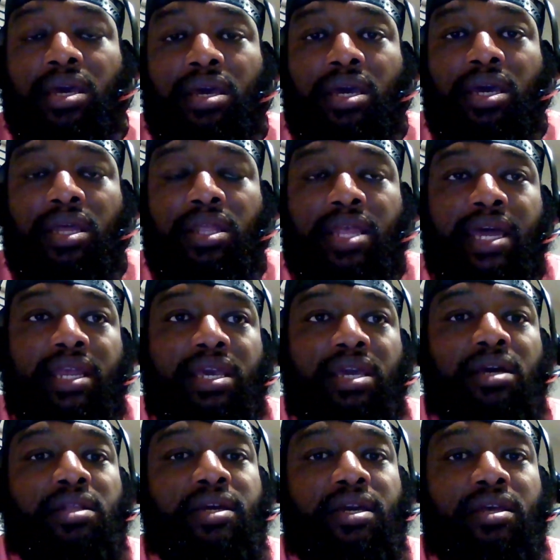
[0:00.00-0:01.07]
And that
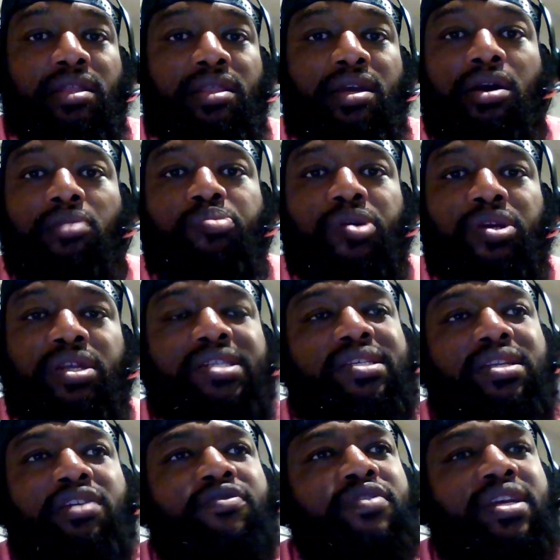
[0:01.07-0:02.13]
healing and therapy doesn't
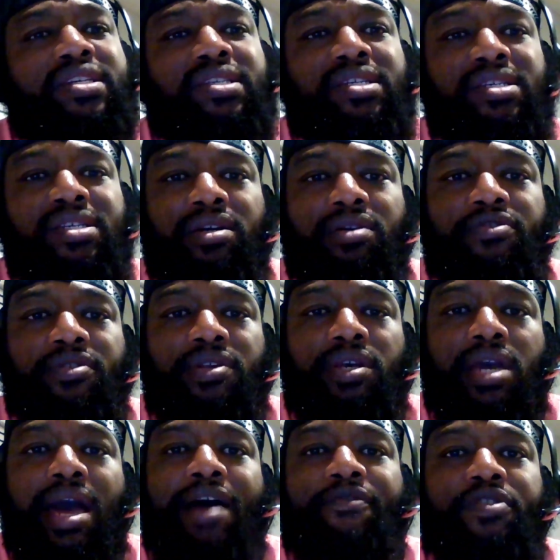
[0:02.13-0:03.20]
even necessarily
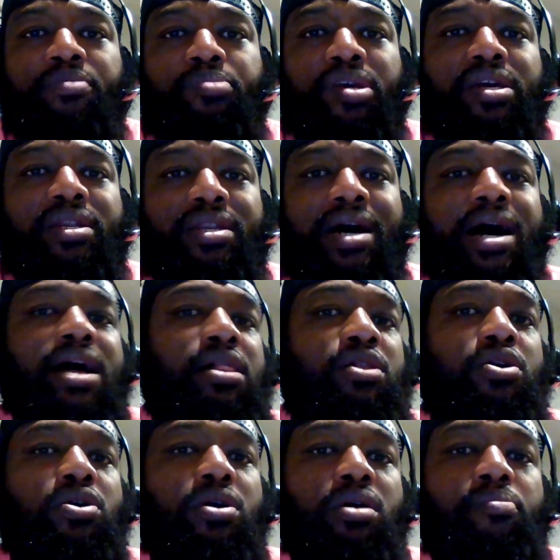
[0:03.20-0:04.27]
have to be a
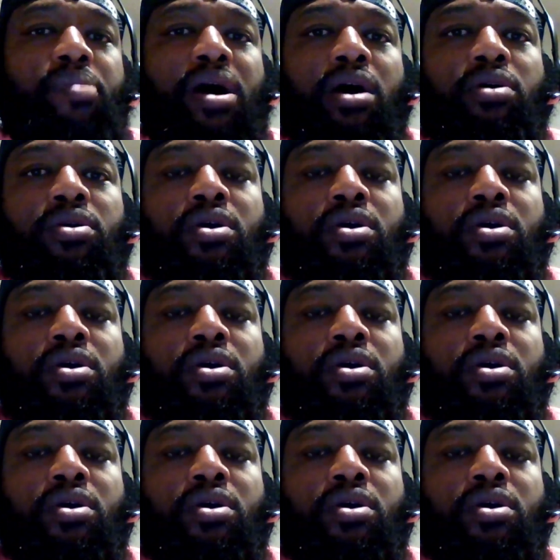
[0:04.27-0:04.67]
dialogue about,